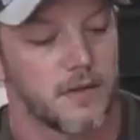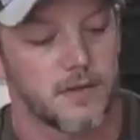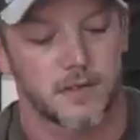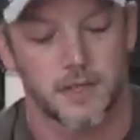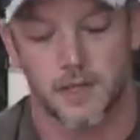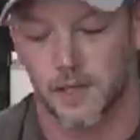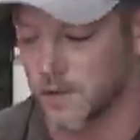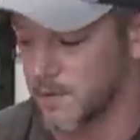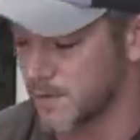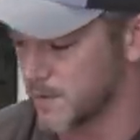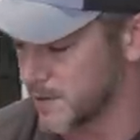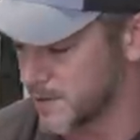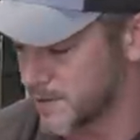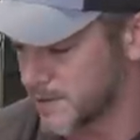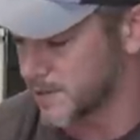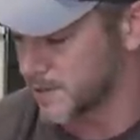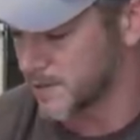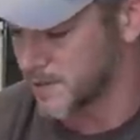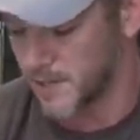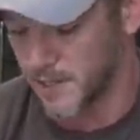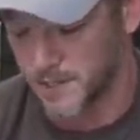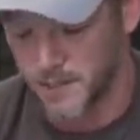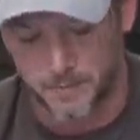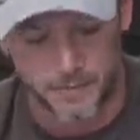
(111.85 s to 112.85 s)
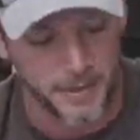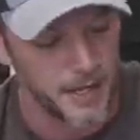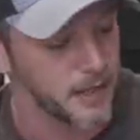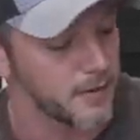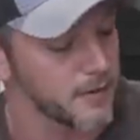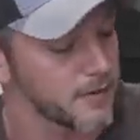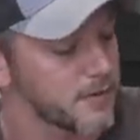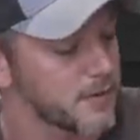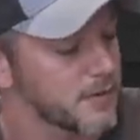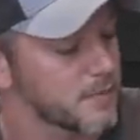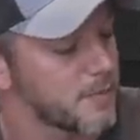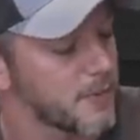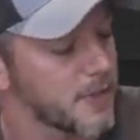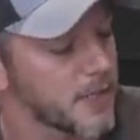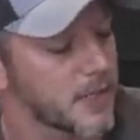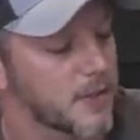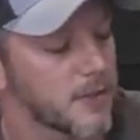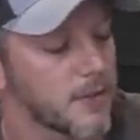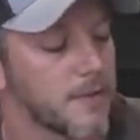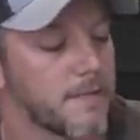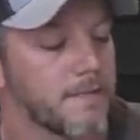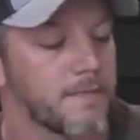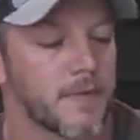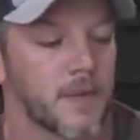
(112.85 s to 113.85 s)
So this is the panels, it's pretty
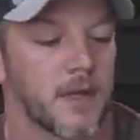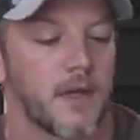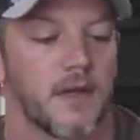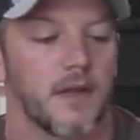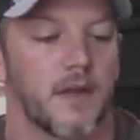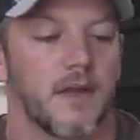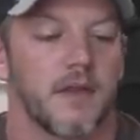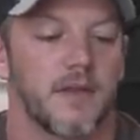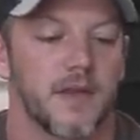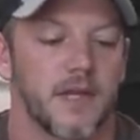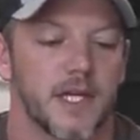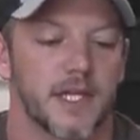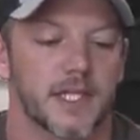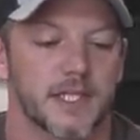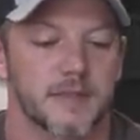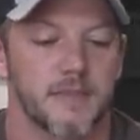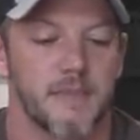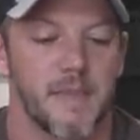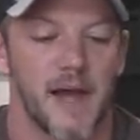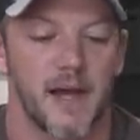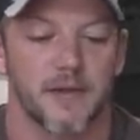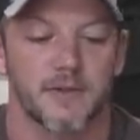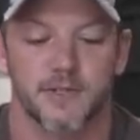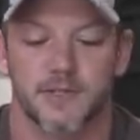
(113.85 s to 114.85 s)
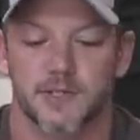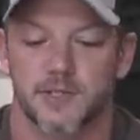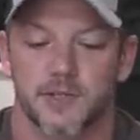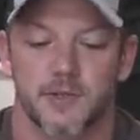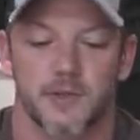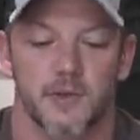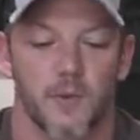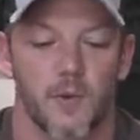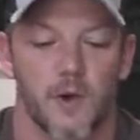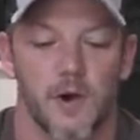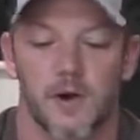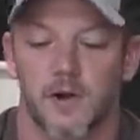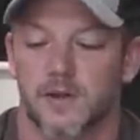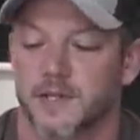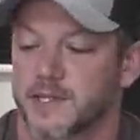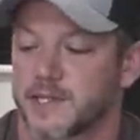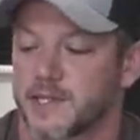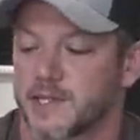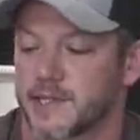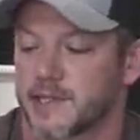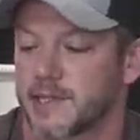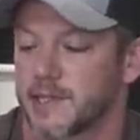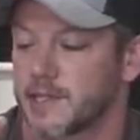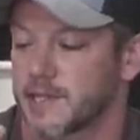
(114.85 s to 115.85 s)
cool. This mounts to the wall.
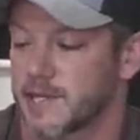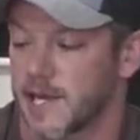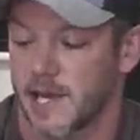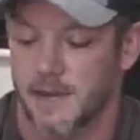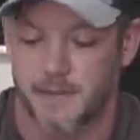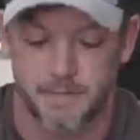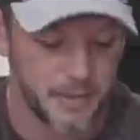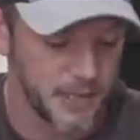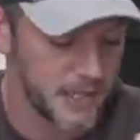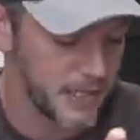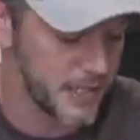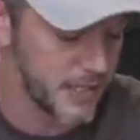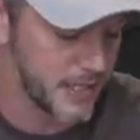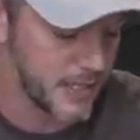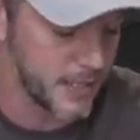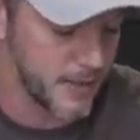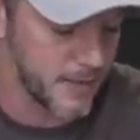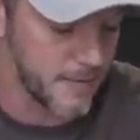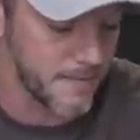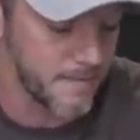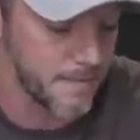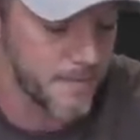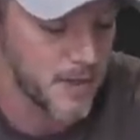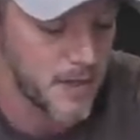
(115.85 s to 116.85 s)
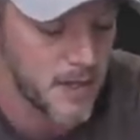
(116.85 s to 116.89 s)
This is the top plate here.